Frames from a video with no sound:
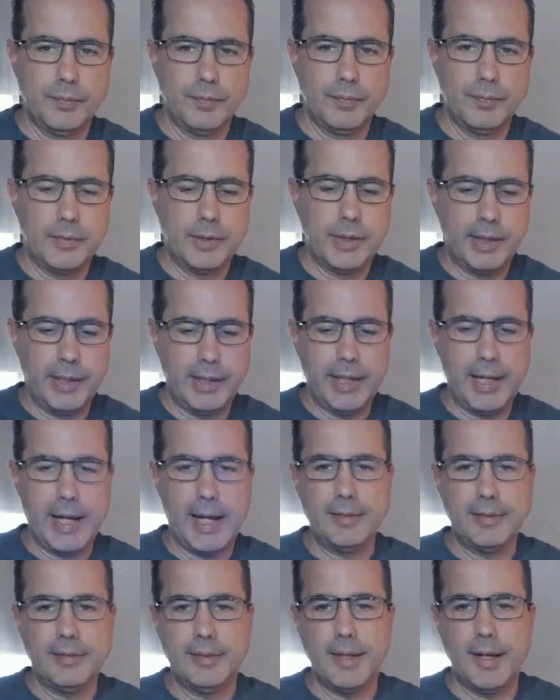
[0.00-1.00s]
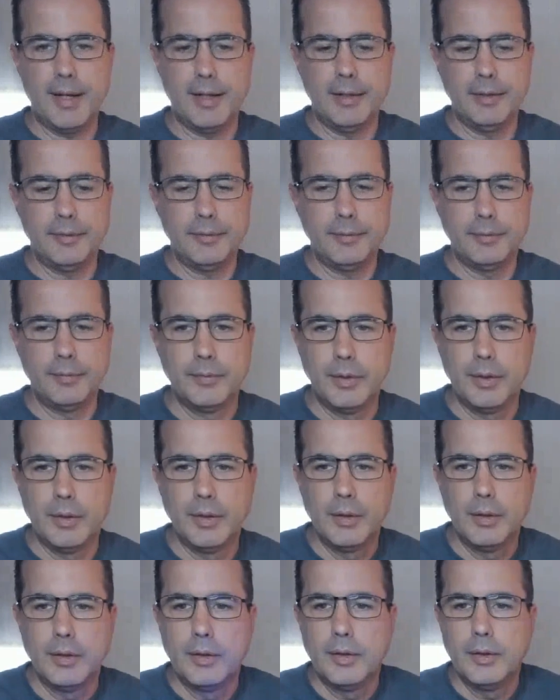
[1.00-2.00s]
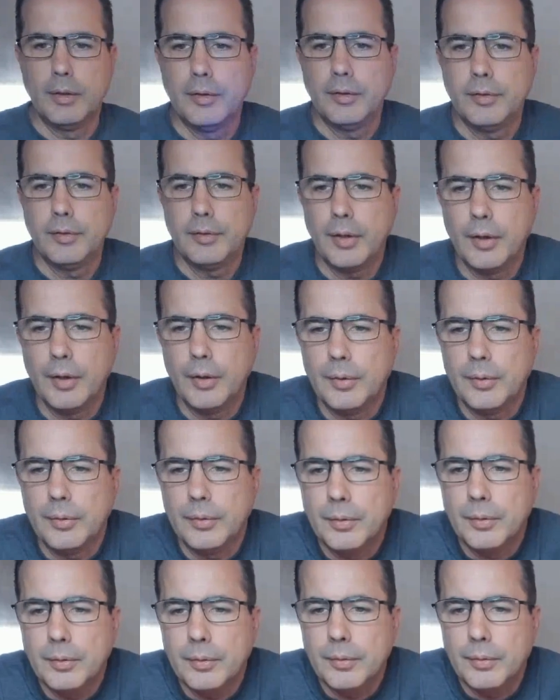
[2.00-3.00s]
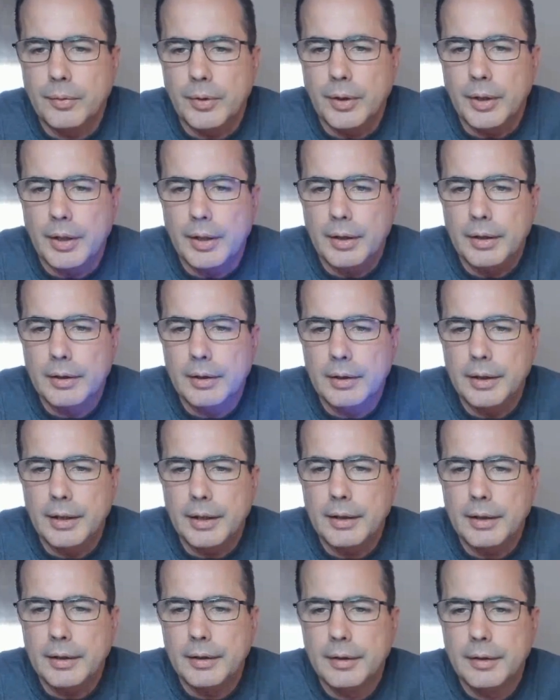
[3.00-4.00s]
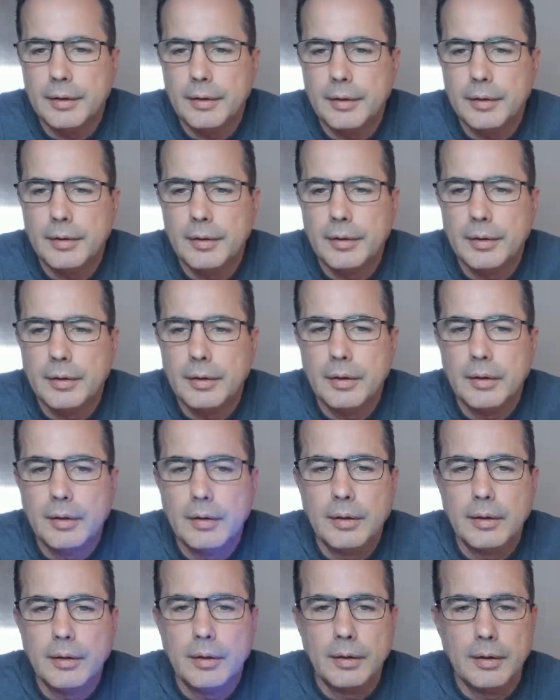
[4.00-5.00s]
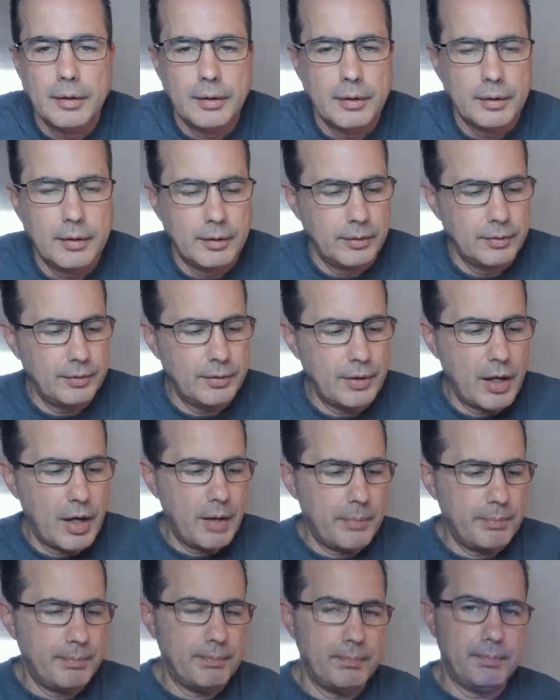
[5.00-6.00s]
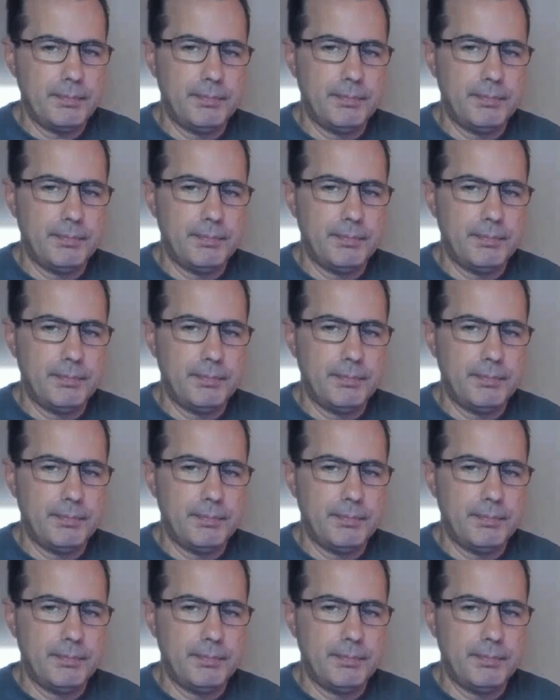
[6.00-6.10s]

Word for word: And then that's done. So we're going to click stop